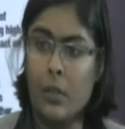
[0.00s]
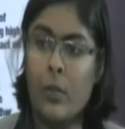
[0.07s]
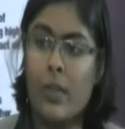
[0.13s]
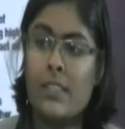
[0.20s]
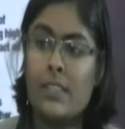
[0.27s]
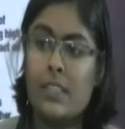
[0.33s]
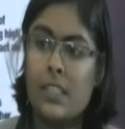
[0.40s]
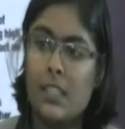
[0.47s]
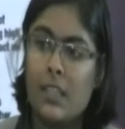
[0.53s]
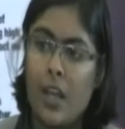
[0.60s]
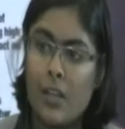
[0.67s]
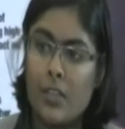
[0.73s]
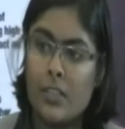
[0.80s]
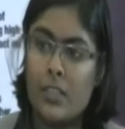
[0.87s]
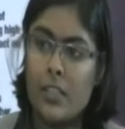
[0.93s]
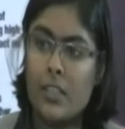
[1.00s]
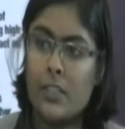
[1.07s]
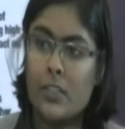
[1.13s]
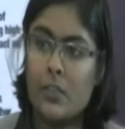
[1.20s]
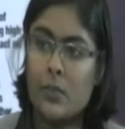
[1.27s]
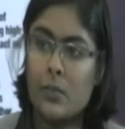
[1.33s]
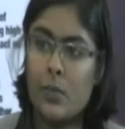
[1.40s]
go and see
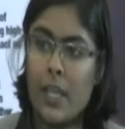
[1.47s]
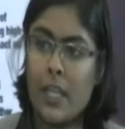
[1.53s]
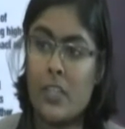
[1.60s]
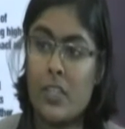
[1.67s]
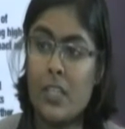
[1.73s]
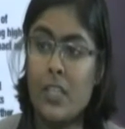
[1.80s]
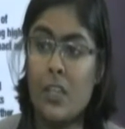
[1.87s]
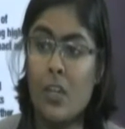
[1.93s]
counselors who actually